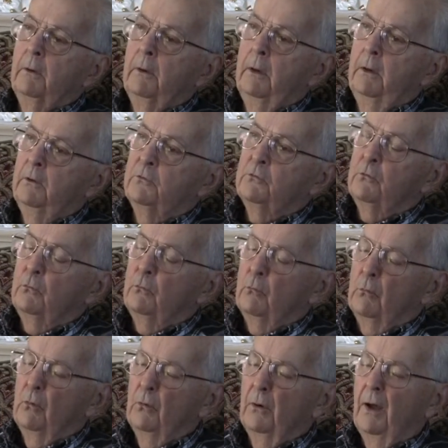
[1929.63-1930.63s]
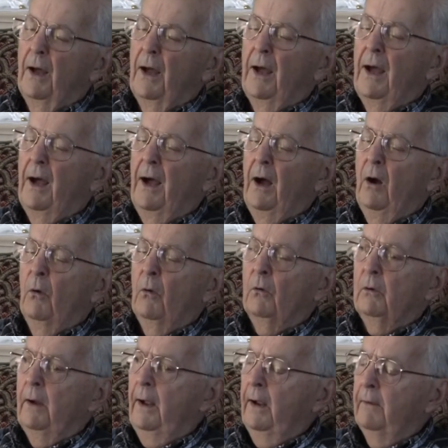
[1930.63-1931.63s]
planes booming
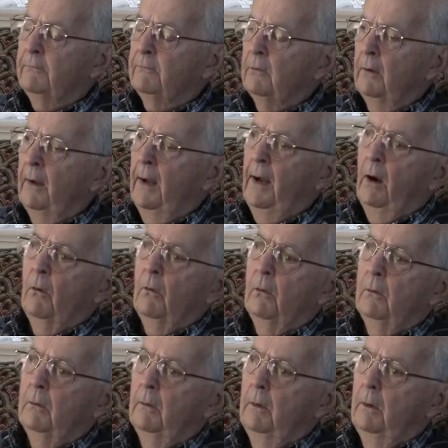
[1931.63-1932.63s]
hour after hour,